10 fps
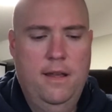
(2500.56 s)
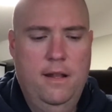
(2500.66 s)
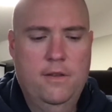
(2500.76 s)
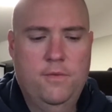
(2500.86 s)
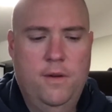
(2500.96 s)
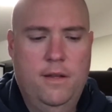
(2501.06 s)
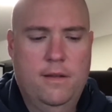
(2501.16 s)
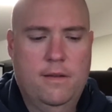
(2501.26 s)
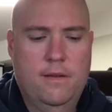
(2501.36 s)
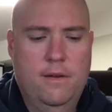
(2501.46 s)
Hampton
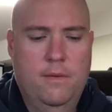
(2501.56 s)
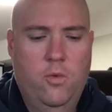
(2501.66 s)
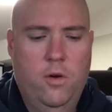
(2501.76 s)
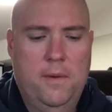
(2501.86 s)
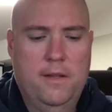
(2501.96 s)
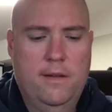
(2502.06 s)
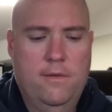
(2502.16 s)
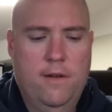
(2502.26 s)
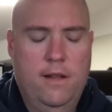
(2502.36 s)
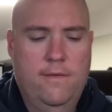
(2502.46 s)
Inn and Suites
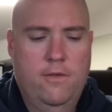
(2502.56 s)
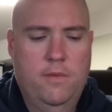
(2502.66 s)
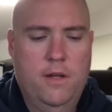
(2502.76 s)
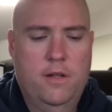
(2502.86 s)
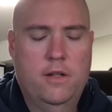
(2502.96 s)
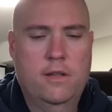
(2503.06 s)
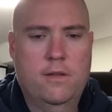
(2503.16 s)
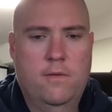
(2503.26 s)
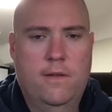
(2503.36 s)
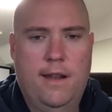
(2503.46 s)
in Wilmington,
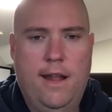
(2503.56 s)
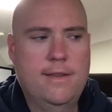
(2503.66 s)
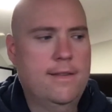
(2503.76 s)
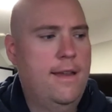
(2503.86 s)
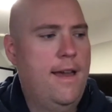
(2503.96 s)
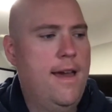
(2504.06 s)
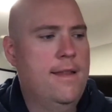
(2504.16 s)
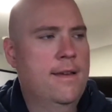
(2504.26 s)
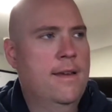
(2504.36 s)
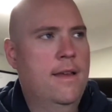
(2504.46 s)
Wrightsville Beach is the one that
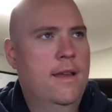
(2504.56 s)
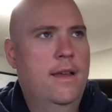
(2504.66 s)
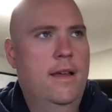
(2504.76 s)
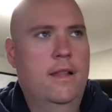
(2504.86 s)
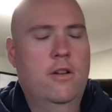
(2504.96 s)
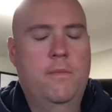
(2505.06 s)
I stay at.